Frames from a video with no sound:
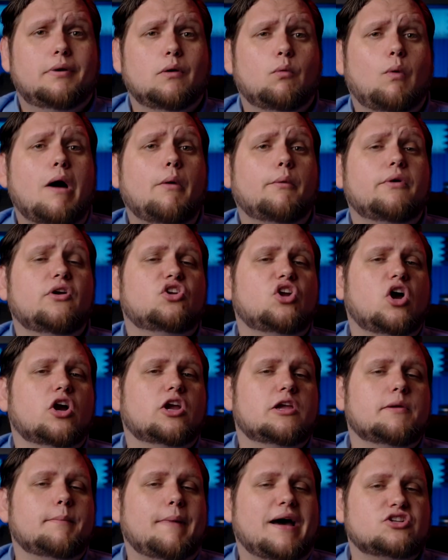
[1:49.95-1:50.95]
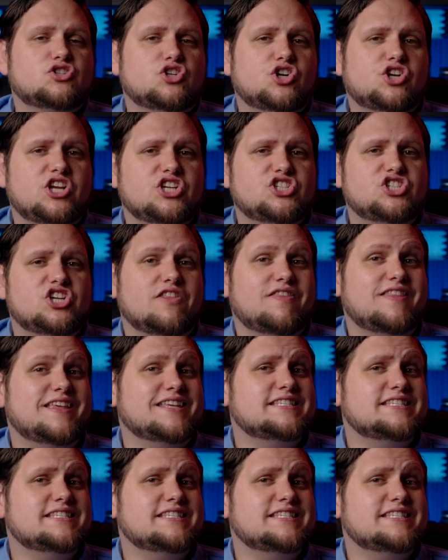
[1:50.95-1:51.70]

But while we are talking about tradition,